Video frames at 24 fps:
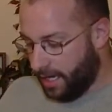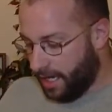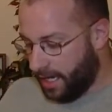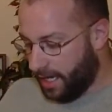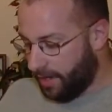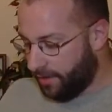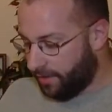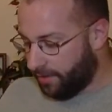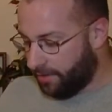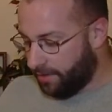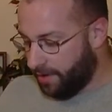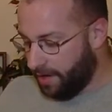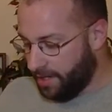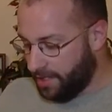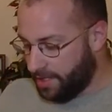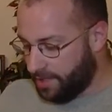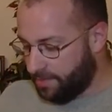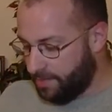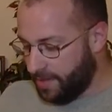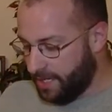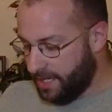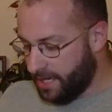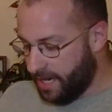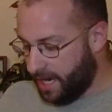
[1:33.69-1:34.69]
And if
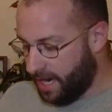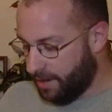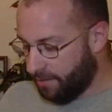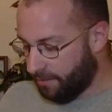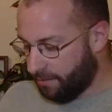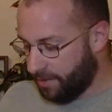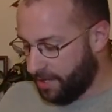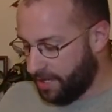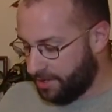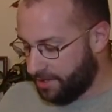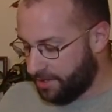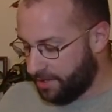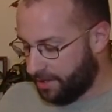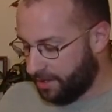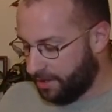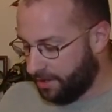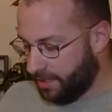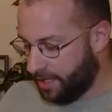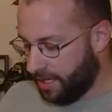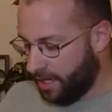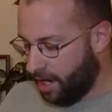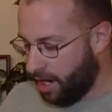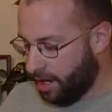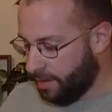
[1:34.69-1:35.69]
Christ be not
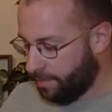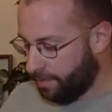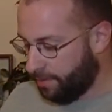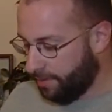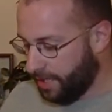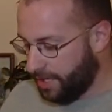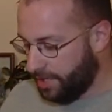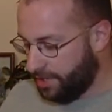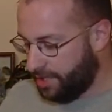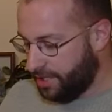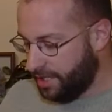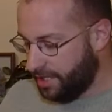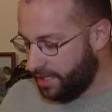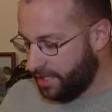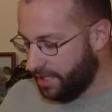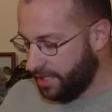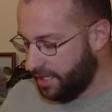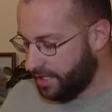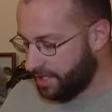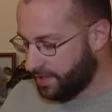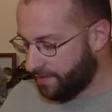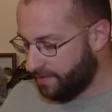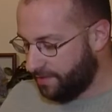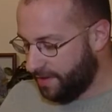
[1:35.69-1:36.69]
risen, then our preaching
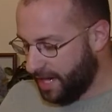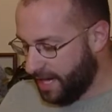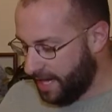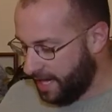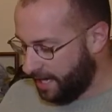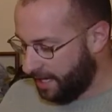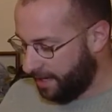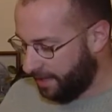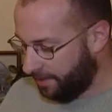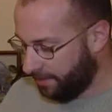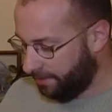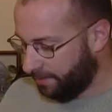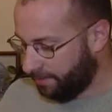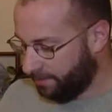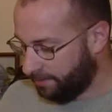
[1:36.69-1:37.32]
is vain.